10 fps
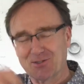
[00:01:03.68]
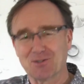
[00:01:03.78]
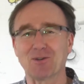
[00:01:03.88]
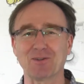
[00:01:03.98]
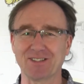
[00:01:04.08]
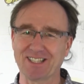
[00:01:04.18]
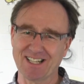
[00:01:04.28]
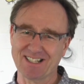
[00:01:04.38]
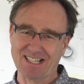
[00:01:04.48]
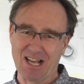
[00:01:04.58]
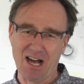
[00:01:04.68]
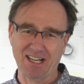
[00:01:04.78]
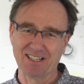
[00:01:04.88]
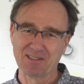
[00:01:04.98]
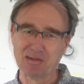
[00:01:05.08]
and draw on the
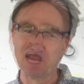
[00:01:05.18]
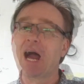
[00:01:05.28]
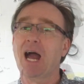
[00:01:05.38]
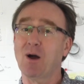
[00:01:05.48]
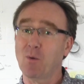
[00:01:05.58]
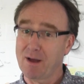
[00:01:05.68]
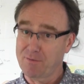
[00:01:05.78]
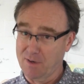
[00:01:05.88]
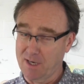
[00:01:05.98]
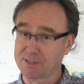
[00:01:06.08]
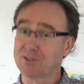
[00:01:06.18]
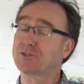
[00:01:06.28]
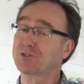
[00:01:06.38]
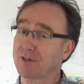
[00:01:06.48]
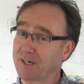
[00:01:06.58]
inside. However,
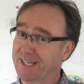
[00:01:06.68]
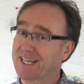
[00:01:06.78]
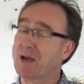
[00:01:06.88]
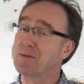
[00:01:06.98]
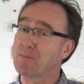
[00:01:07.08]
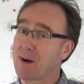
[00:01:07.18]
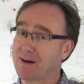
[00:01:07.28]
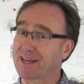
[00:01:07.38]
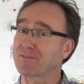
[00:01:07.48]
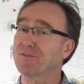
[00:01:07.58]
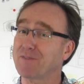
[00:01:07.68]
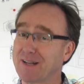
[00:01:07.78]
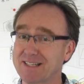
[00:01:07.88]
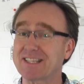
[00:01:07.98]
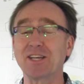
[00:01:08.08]
trying and buying
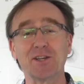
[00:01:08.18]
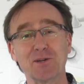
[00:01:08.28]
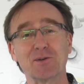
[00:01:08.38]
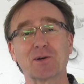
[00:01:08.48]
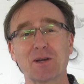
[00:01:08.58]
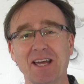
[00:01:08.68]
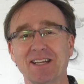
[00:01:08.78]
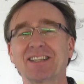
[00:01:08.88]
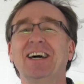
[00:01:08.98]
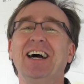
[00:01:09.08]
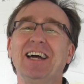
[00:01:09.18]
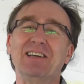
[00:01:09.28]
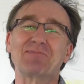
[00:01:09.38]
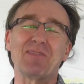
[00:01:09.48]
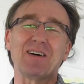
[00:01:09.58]
fancy new kit
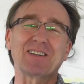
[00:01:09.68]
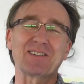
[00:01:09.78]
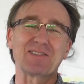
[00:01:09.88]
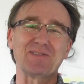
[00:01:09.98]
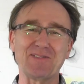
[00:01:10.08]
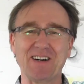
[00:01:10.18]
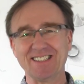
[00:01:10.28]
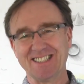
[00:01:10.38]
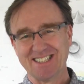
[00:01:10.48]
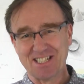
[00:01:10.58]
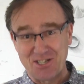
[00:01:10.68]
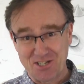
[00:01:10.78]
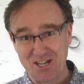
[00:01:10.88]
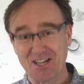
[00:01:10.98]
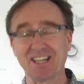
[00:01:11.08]
is part of the fun and the
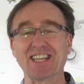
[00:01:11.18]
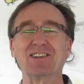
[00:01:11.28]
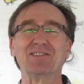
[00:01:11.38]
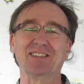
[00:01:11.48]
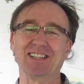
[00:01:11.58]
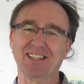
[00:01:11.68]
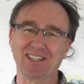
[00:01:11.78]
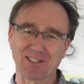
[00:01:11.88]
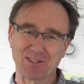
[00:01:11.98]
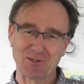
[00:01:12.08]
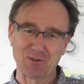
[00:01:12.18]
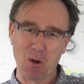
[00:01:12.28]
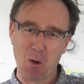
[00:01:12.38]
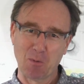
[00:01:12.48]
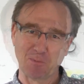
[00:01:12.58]
journey of learning to
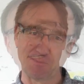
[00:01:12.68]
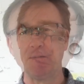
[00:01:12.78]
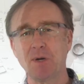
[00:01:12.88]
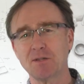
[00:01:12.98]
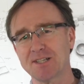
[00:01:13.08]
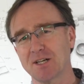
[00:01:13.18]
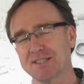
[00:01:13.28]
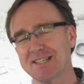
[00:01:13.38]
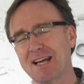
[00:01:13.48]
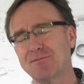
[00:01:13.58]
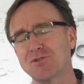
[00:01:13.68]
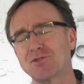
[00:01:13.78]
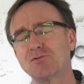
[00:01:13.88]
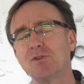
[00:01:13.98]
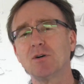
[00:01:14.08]
draw. Most artists have
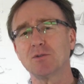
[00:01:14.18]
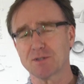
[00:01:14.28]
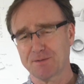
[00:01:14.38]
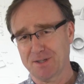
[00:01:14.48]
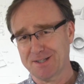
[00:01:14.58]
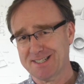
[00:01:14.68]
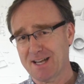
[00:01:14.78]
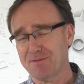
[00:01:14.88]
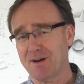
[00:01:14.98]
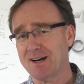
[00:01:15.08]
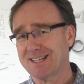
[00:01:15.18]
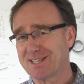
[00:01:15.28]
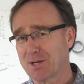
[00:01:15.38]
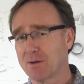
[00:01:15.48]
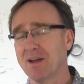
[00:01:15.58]
drawers full of stuff. I
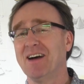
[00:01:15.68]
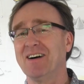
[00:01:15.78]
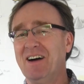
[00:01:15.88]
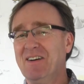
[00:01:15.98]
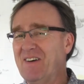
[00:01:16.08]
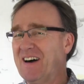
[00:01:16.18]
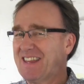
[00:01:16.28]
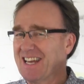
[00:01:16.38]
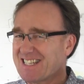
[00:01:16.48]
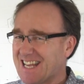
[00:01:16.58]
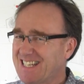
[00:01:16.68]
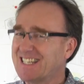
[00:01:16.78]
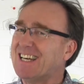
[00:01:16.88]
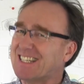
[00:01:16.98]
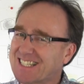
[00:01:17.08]
do, but they
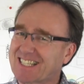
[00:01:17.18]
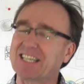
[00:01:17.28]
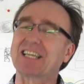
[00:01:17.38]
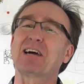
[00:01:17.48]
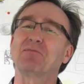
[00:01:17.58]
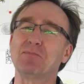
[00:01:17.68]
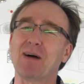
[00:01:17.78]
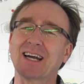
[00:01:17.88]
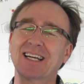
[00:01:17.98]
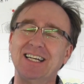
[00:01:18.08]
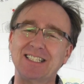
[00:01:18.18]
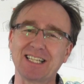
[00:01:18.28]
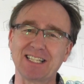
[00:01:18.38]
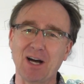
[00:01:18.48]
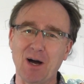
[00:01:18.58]
tend to keep coming back
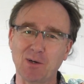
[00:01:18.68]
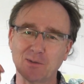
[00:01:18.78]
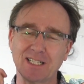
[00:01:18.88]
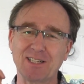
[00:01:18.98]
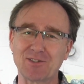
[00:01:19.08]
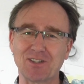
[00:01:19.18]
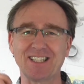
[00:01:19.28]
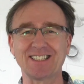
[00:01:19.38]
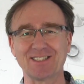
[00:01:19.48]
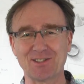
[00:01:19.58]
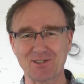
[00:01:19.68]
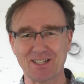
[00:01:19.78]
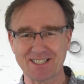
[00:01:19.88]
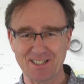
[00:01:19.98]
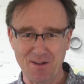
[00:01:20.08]
to their old, tried and
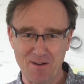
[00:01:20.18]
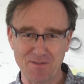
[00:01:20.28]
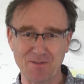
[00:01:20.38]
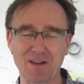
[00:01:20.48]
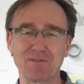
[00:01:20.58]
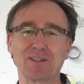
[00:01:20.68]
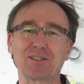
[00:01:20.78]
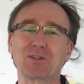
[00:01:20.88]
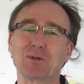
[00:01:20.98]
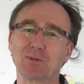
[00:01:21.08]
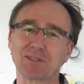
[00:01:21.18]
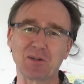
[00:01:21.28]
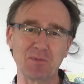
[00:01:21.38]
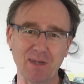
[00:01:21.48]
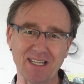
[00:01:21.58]
trusted favourite tools
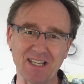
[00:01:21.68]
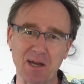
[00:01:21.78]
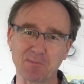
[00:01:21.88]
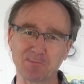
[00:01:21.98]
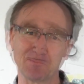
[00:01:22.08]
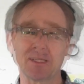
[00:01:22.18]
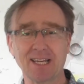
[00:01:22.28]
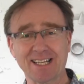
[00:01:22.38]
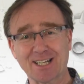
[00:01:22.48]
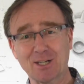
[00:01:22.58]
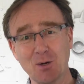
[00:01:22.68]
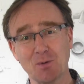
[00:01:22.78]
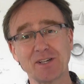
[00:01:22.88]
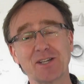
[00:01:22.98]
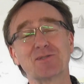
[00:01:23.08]
and media. But getting
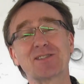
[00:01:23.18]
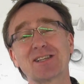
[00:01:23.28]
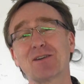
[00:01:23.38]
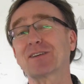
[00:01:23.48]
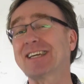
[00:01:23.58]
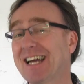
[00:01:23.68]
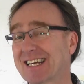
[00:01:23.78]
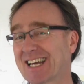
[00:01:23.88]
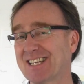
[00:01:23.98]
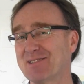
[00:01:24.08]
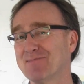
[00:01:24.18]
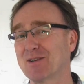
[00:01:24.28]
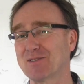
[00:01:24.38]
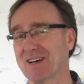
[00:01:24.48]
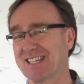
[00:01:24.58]
cool new stuff can get you
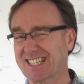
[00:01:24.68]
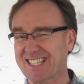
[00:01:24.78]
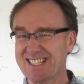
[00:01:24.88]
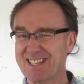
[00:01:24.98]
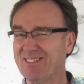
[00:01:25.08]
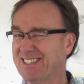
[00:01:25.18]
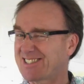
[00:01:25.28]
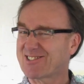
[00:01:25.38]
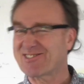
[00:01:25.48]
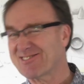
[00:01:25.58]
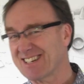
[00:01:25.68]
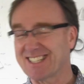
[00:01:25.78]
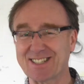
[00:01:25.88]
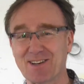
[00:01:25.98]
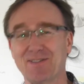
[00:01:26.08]
motivated because you want to
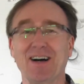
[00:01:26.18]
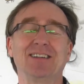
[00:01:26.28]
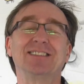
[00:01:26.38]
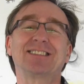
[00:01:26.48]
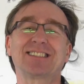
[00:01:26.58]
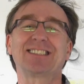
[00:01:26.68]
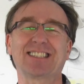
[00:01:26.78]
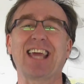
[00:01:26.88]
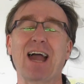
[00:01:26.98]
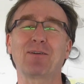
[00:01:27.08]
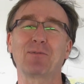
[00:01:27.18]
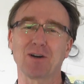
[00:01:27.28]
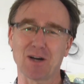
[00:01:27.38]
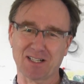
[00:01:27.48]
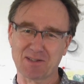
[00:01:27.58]
try stuff out and see how it
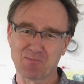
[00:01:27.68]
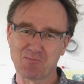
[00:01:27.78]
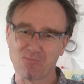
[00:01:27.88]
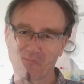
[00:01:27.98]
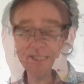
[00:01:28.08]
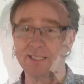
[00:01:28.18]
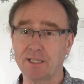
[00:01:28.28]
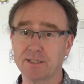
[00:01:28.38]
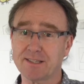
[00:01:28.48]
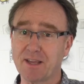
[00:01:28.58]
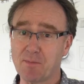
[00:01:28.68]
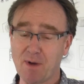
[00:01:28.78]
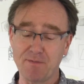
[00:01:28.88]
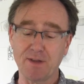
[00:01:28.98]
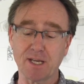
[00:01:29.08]
works. Now you'll see on
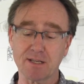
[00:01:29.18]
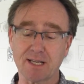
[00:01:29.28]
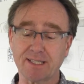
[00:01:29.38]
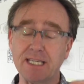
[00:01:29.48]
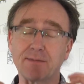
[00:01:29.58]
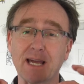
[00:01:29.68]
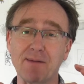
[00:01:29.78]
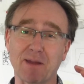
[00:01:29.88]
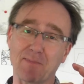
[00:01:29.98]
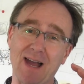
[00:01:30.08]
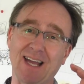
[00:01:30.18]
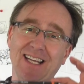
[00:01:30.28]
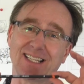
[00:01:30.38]
my videos I keep coming back